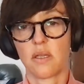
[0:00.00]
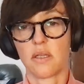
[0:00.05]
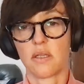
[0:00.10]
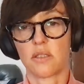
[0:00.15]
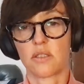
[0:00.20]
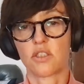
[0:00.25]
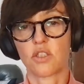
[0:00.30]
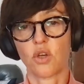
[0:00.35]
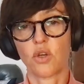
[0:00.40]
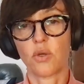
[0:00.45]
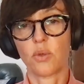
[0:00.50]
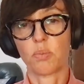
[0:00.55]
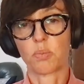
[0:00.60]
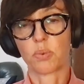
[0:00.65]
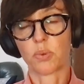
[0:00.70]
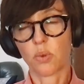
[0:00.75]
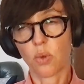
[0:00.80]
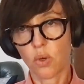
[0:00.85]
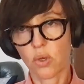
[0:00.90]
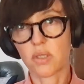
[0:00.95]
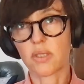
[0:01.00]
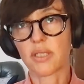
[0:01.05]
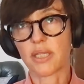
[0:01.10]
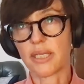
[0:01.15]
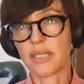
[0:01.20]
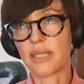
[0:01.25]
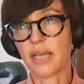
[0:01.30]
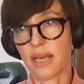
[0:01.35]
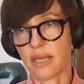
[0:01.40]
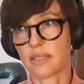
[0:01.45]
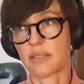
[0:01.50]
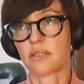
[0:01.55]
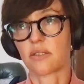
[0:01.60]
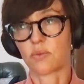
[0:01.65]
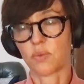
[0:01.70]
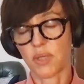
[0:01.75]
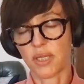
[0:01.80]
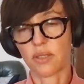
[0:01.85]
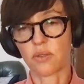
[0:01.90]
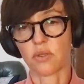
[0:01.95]
So broadly, yes,
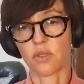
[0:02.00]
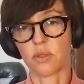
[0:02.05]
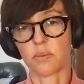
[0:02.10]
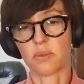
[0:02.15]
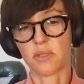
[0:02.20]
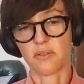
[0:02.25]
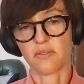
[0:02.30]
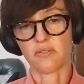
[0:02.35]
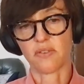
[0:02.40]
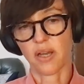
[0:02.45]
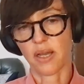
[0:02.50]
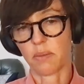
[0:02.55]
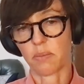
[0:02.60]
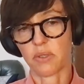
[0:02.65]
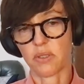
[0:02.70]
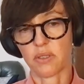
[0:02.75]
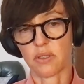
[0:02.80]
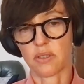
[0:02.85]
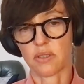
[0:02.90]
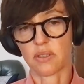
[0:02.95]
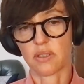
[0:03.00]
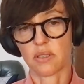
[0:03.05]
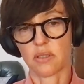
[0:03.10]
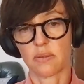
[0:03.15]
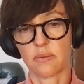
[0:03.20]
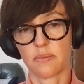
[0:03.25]
three groups of fibers.